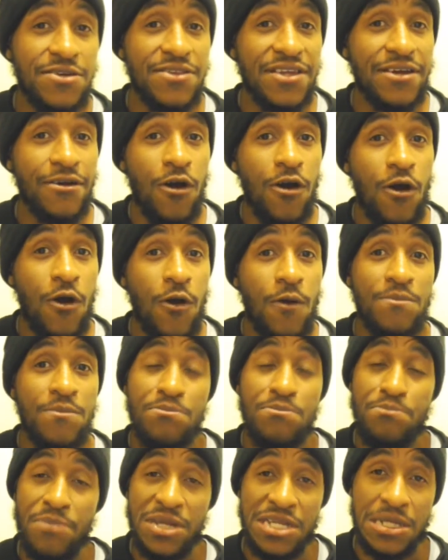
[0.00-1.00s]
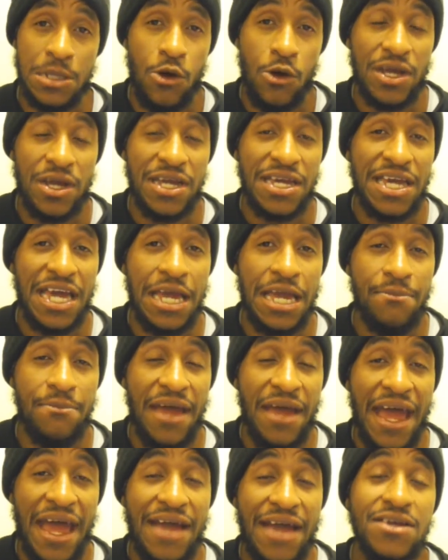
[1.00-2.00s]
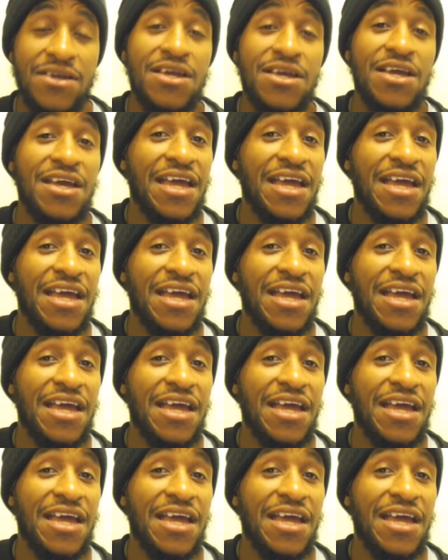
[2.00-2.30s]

their own. Benny Logan came back.